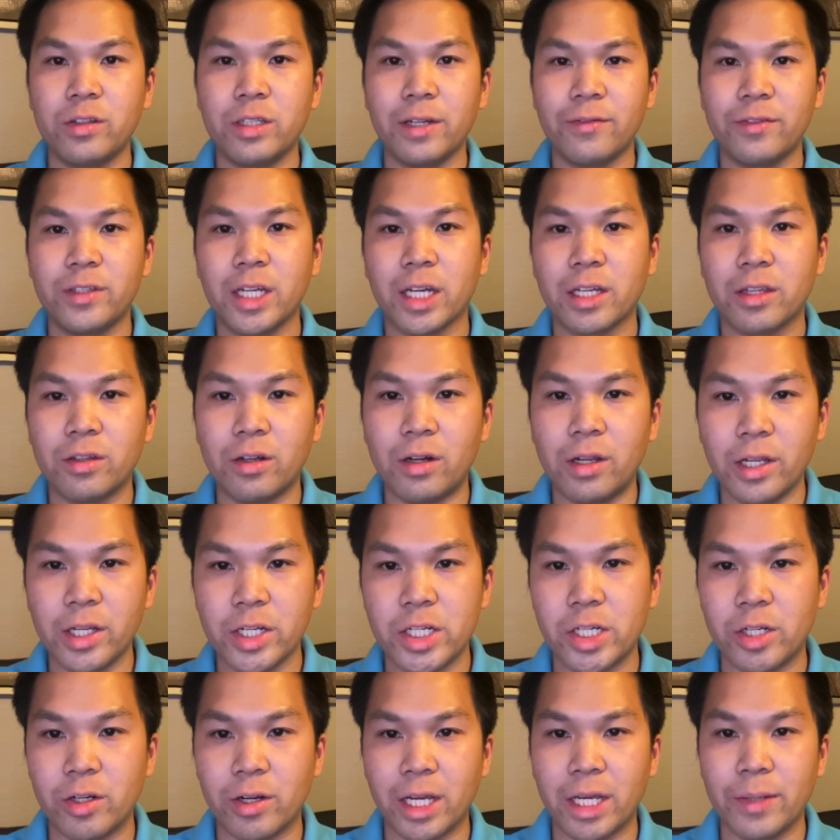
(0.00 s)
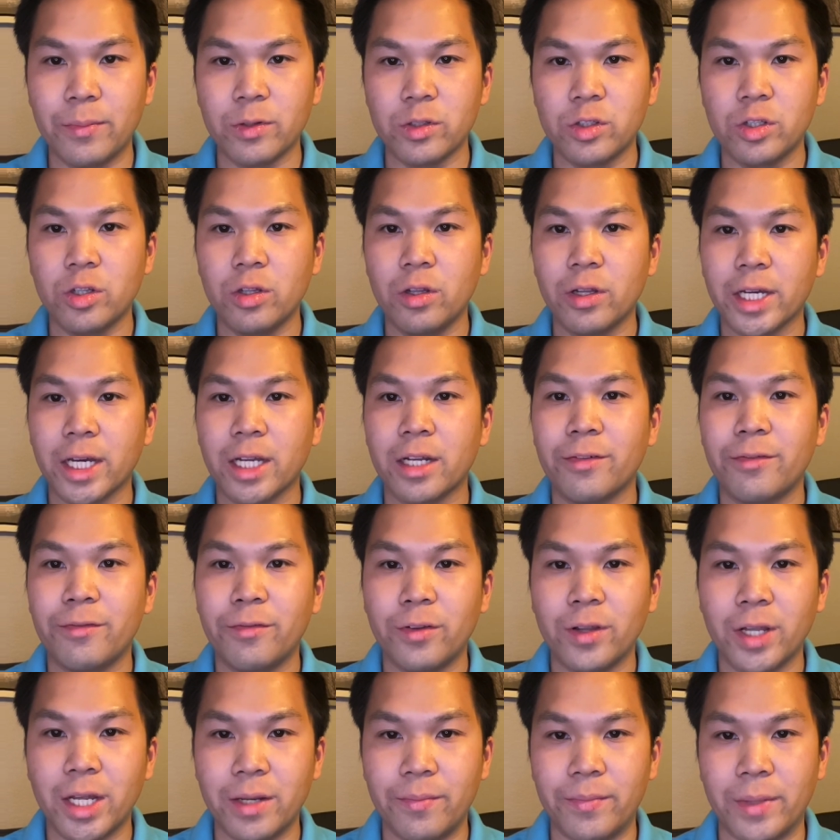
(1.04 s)
of technology. You're able to look at a
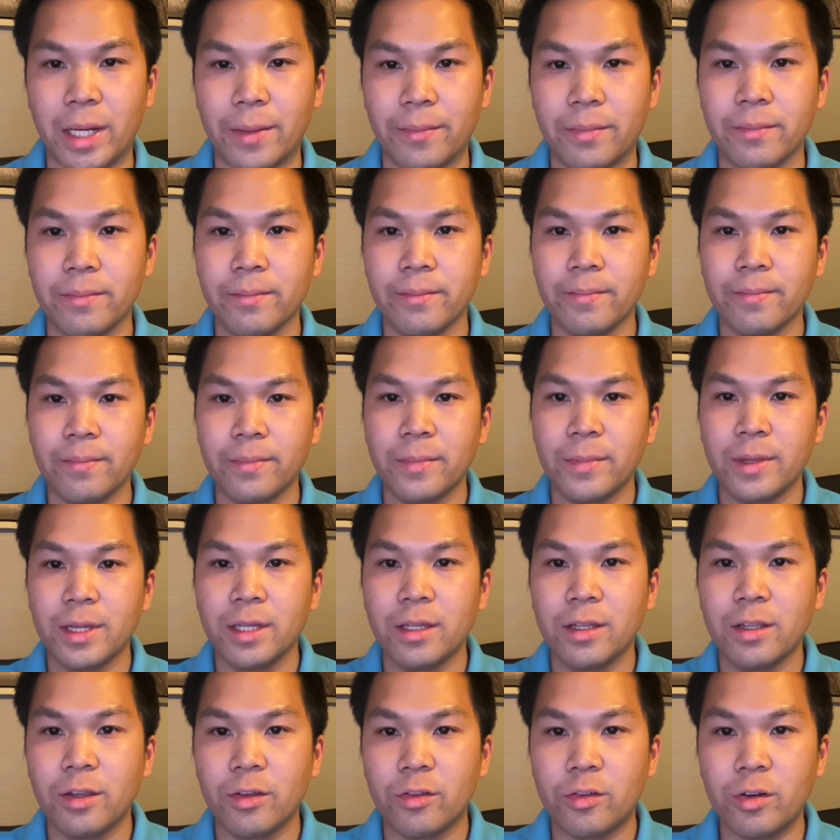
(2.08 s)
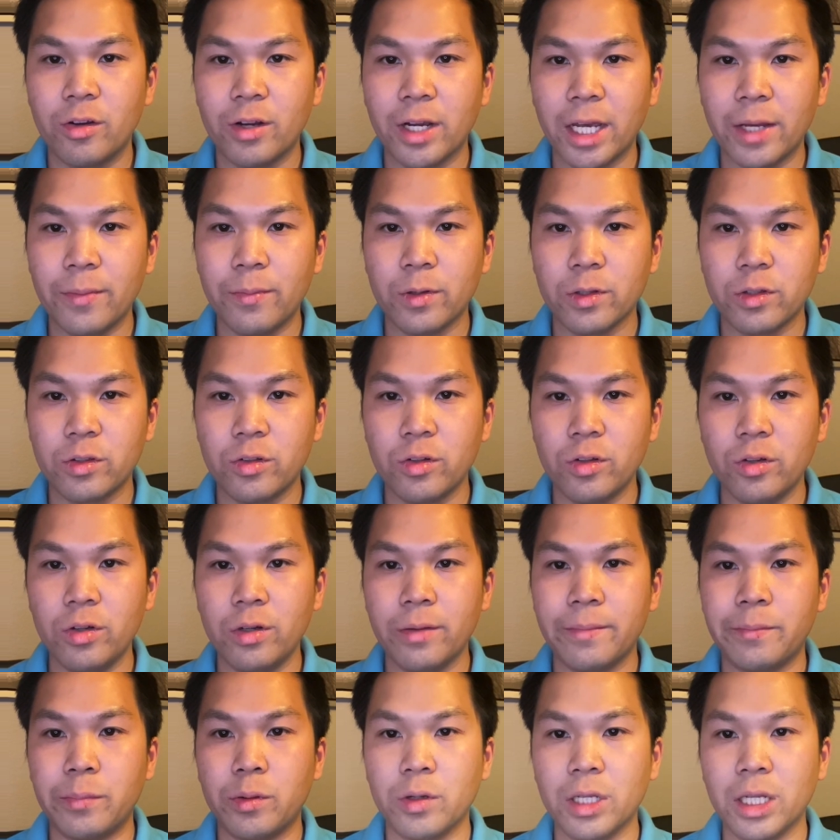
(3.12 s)
flood map. So you're able
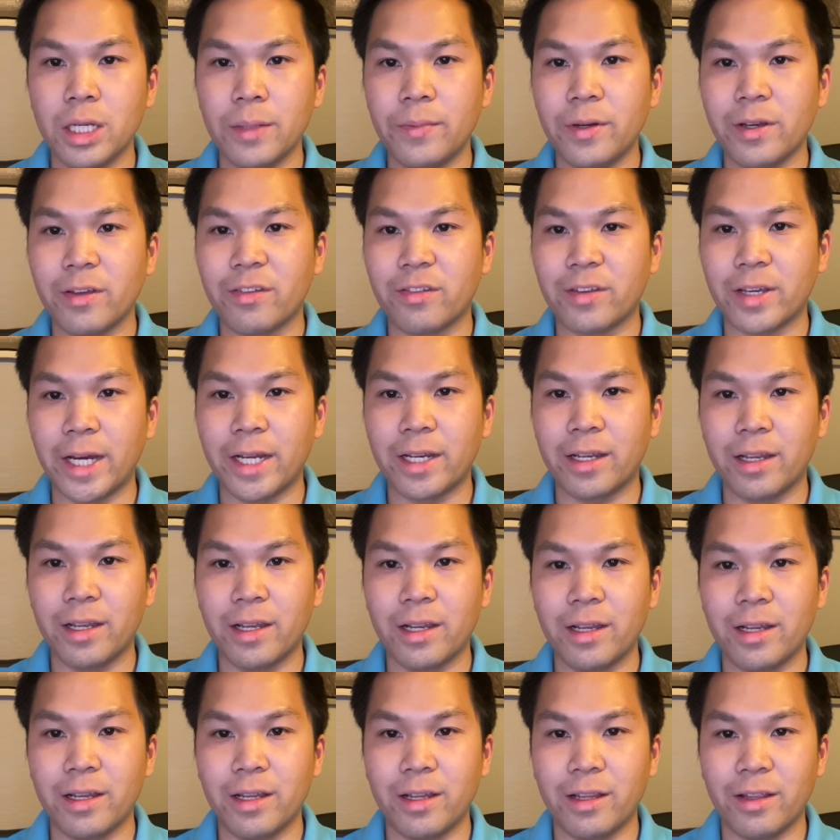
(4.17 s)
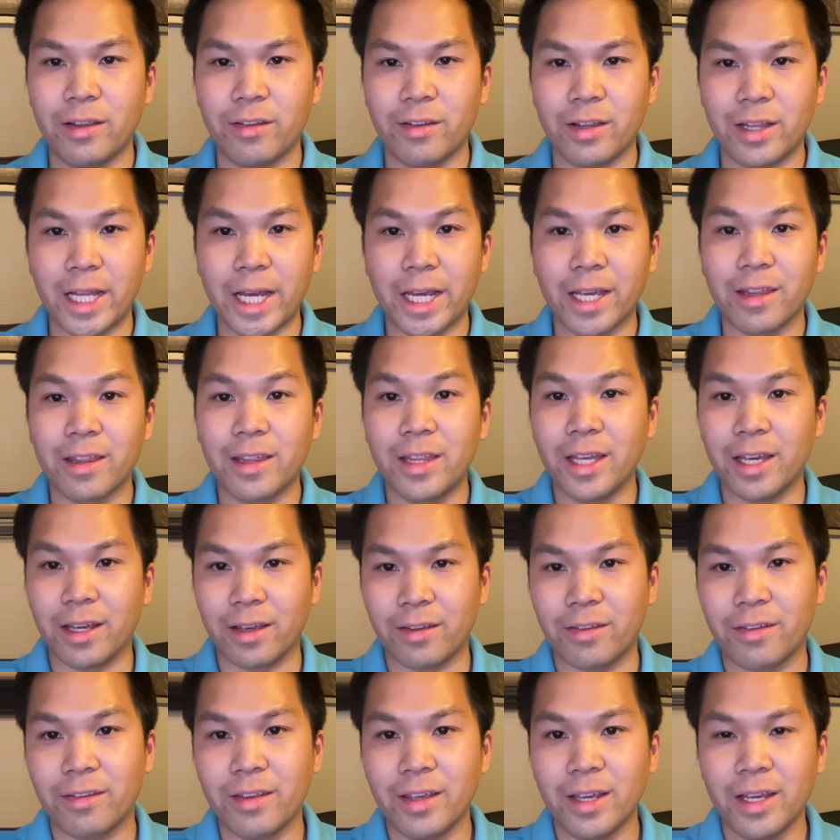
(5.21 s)
to pull up a site like
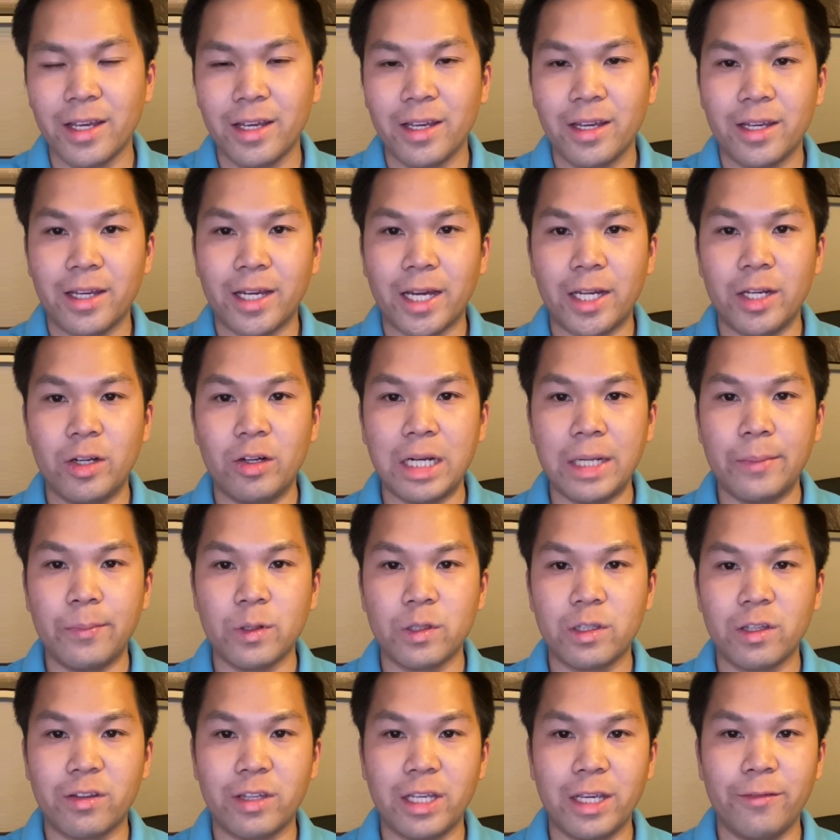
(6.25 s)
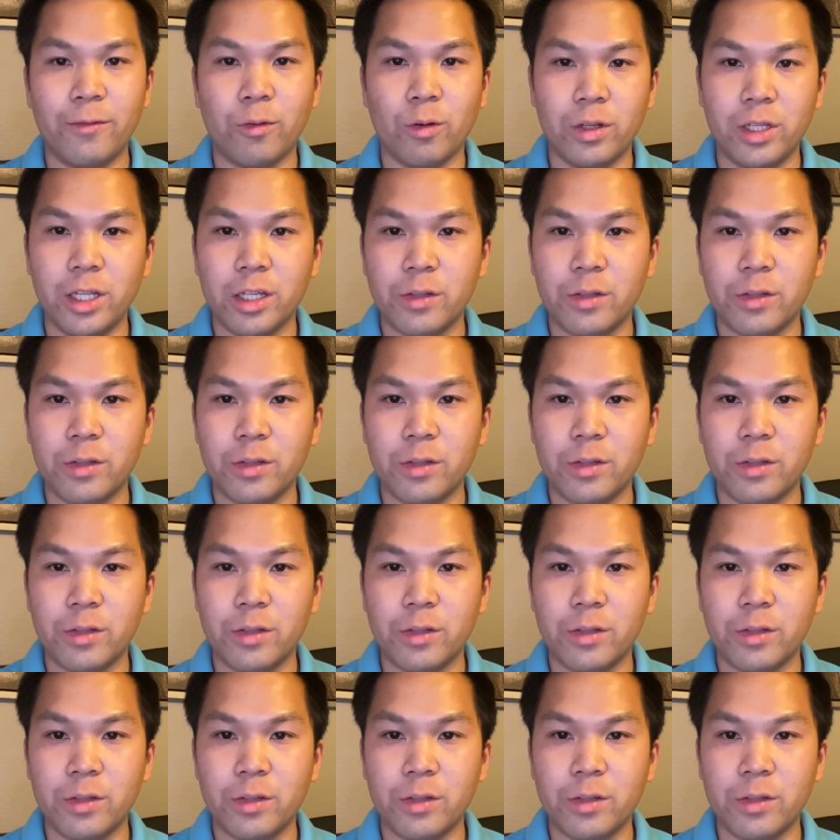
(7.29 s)
this, and you're able to see for this